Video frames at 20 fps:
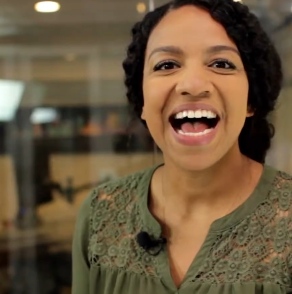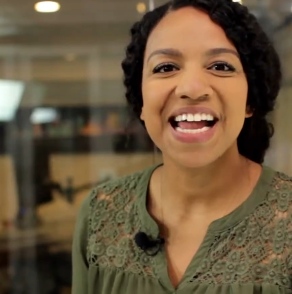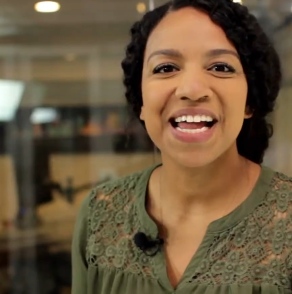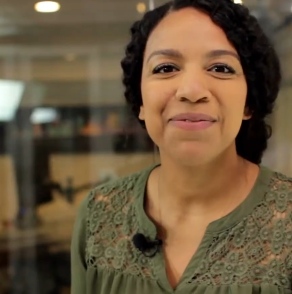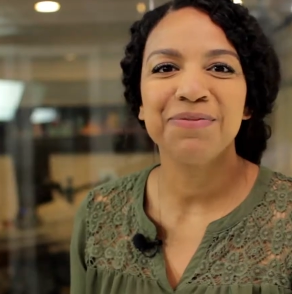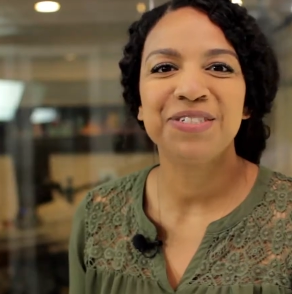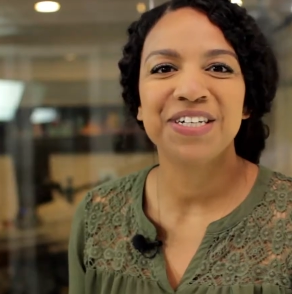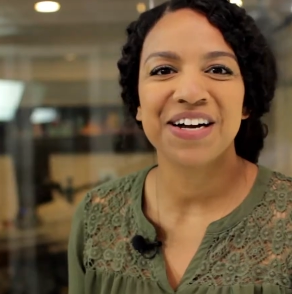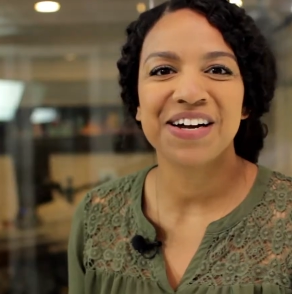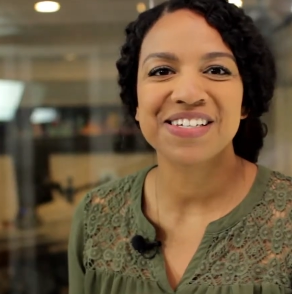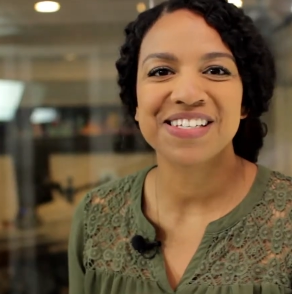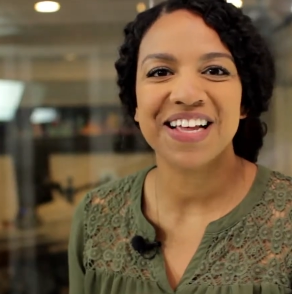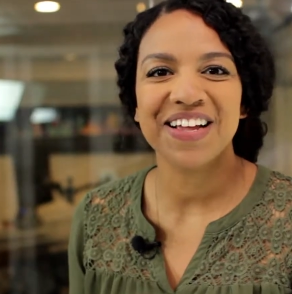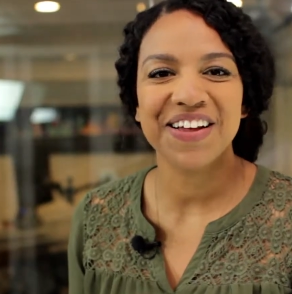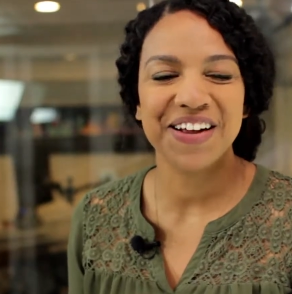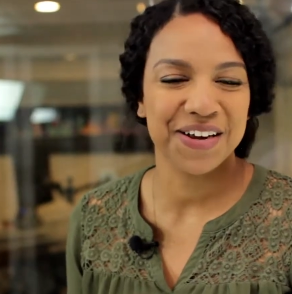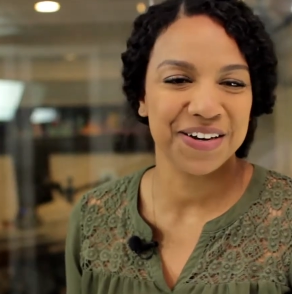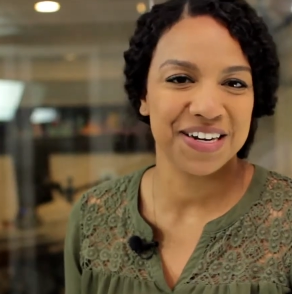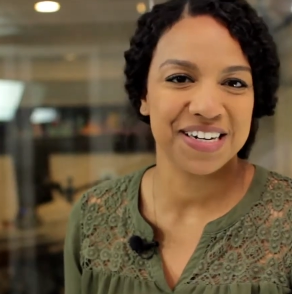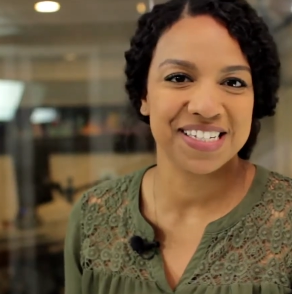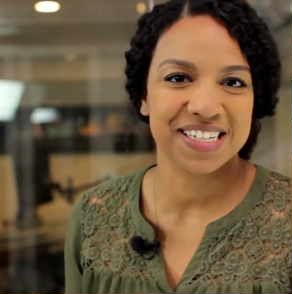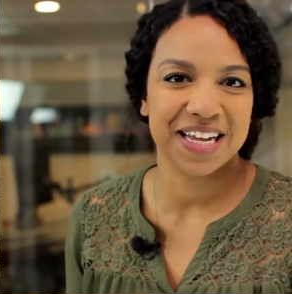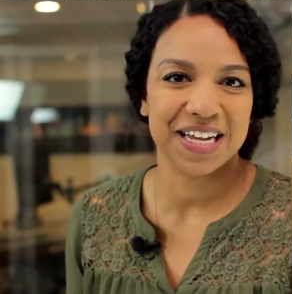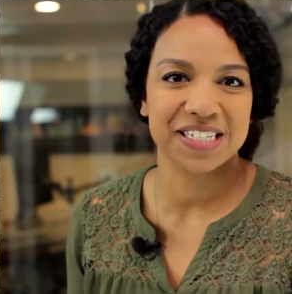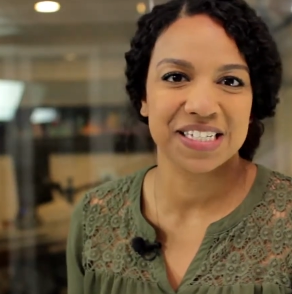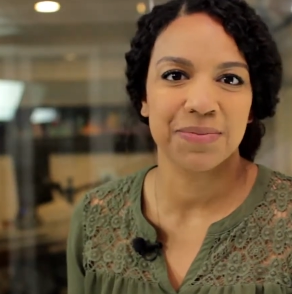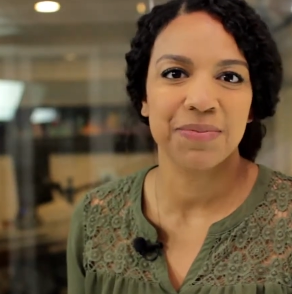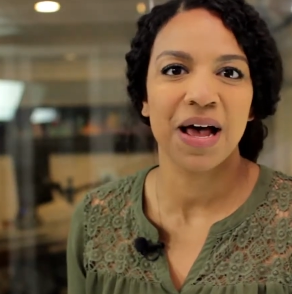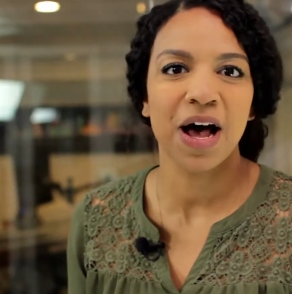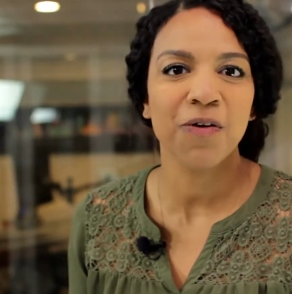Hi, I'm Jarissel, here to discuss
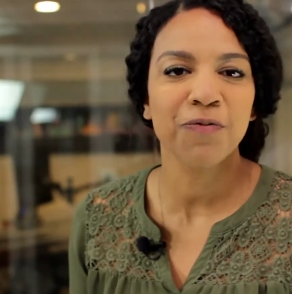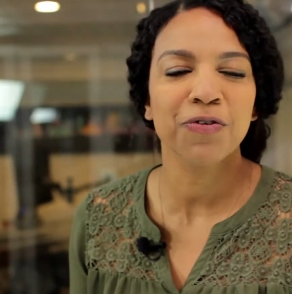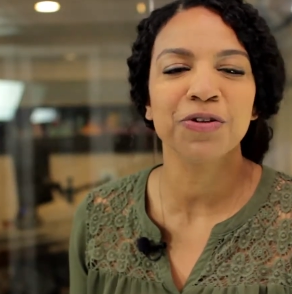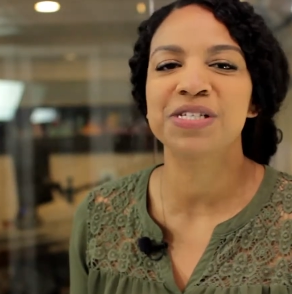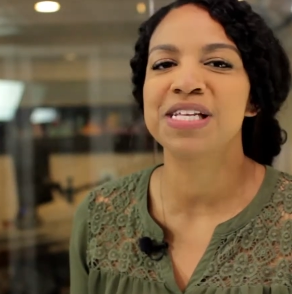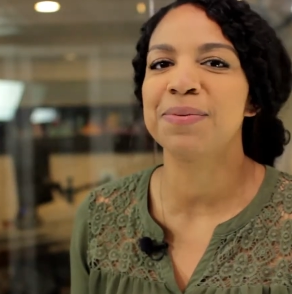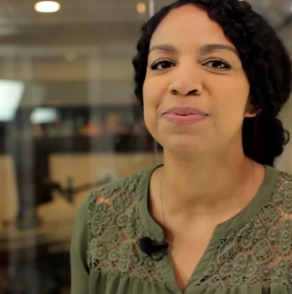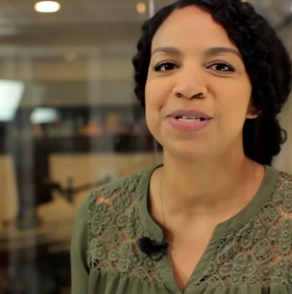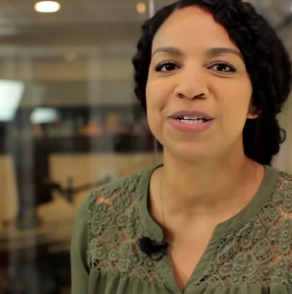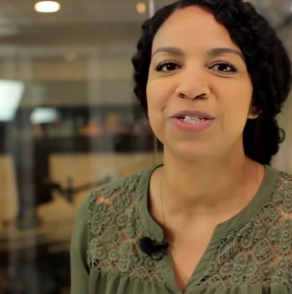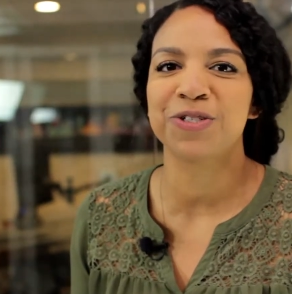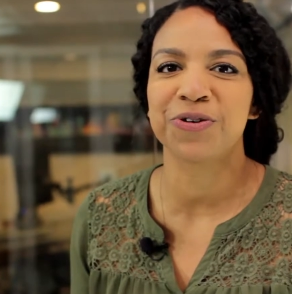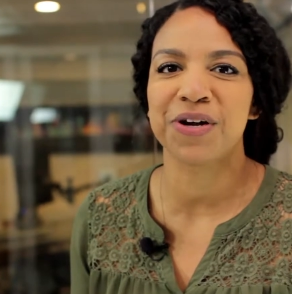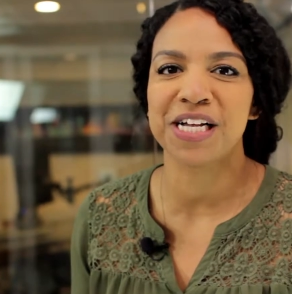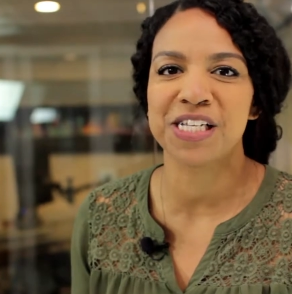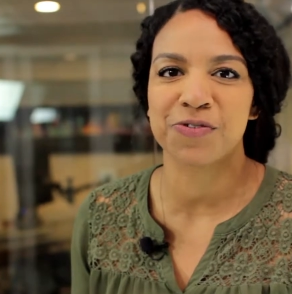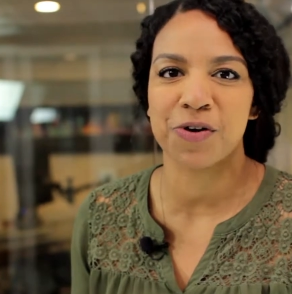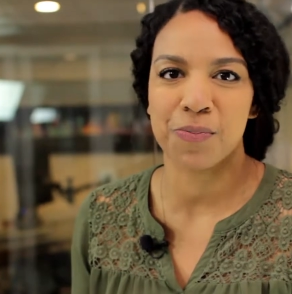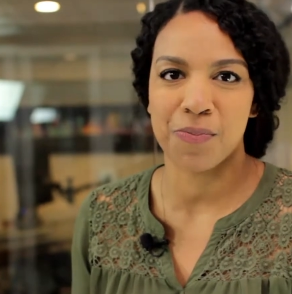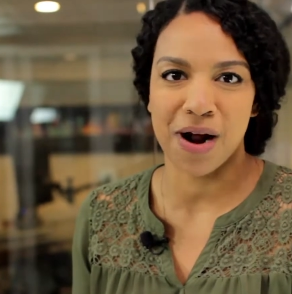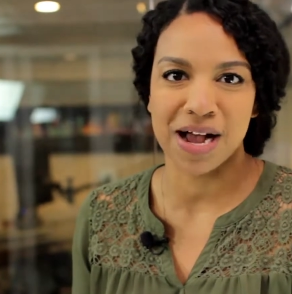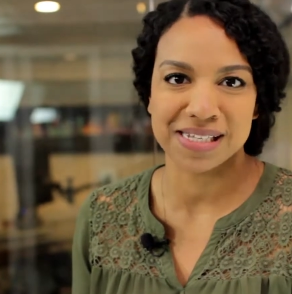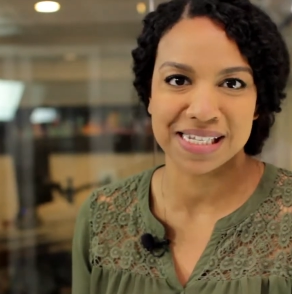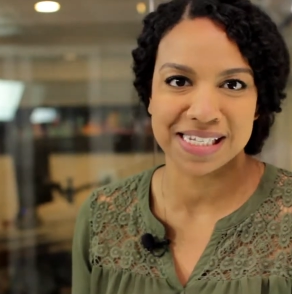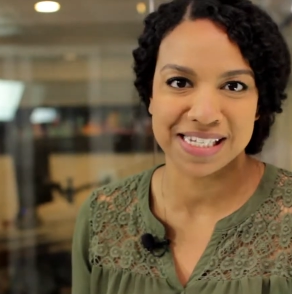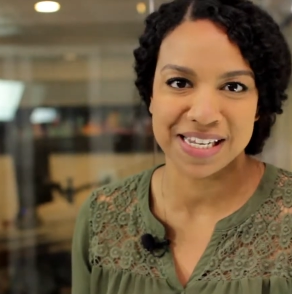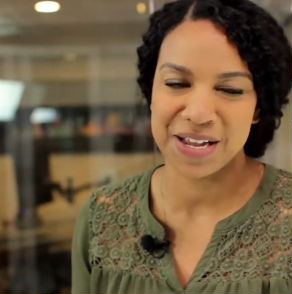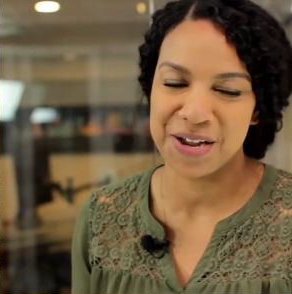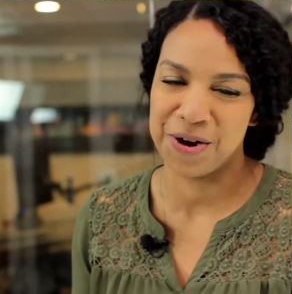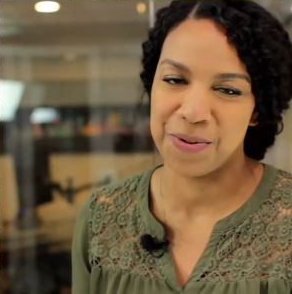some helpful tips and tricks for
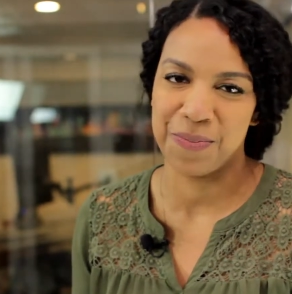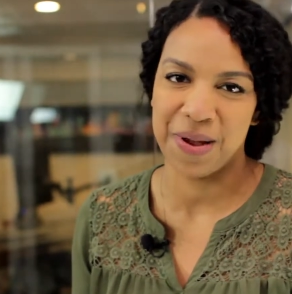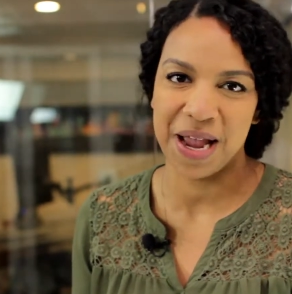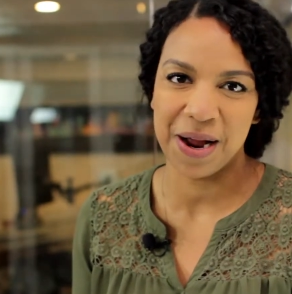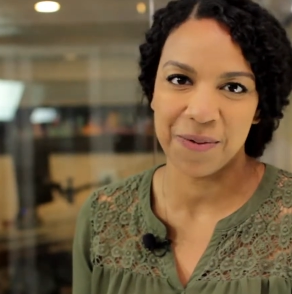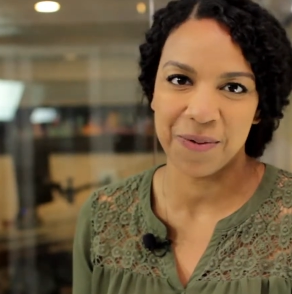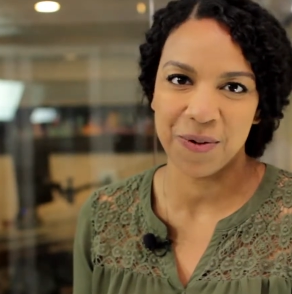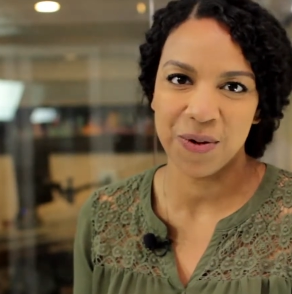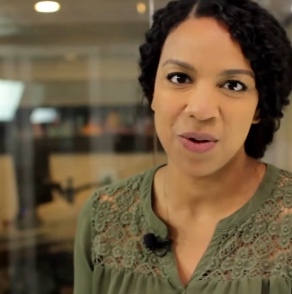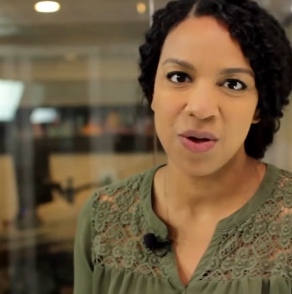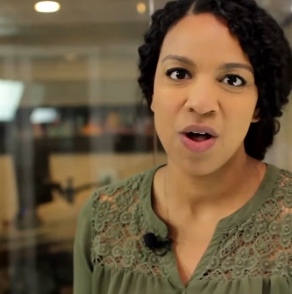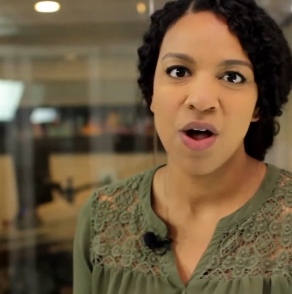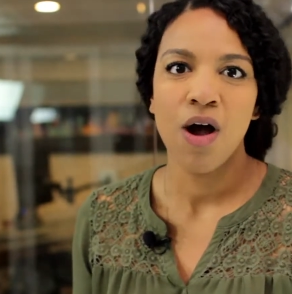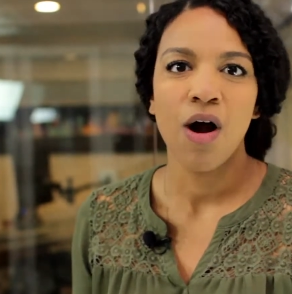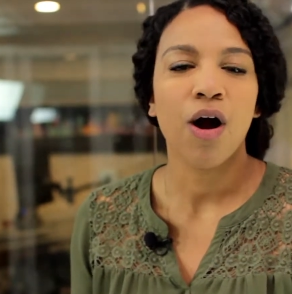processing your payroll.